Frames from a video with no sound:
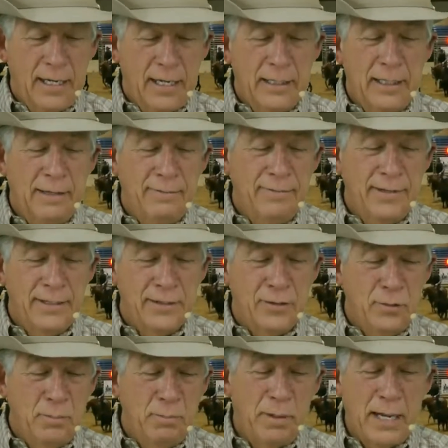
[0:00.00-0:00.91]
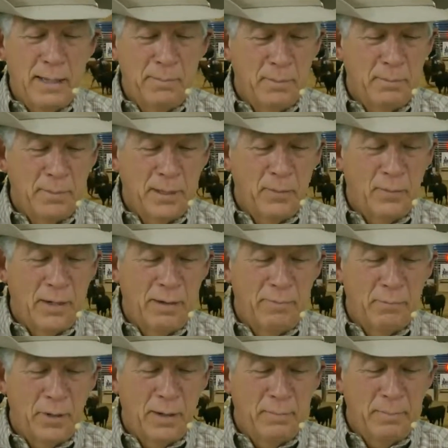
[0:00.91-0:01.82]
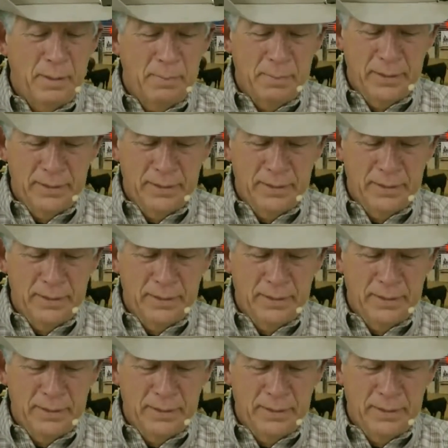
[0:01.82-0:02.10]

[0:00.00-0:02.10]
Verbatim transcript: I love this new Bible my wife bought me,